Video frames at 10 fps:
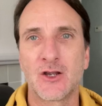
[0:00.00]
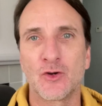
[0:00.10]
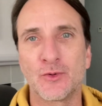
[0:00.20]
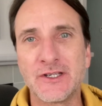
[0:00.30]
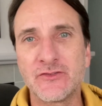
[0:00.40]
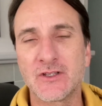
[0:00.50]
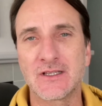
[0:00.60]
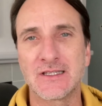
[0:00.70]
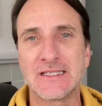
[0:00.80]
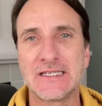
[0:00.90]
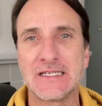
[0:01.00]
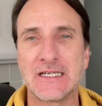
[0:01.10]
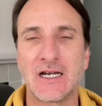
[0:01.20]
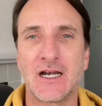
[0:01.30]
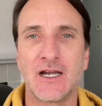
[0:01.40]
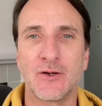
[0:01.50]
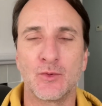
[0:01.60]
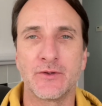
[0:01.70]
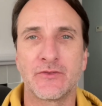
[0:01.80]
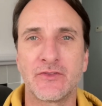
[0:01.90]
Recently, I
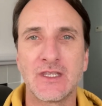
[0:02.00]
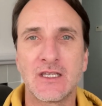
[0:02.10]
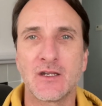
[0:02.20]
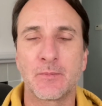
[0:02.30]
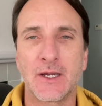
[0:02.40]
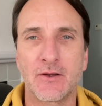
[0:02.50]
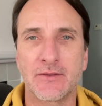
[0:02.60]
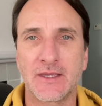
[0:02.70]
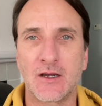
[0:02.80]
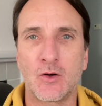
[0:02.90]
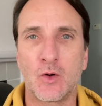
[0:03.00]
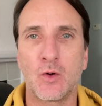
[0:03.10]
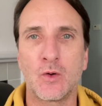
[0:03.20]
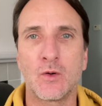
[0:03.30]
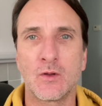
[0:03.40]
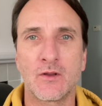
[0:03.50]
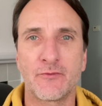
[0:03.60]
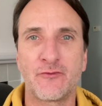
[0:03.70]
was thinking about that whole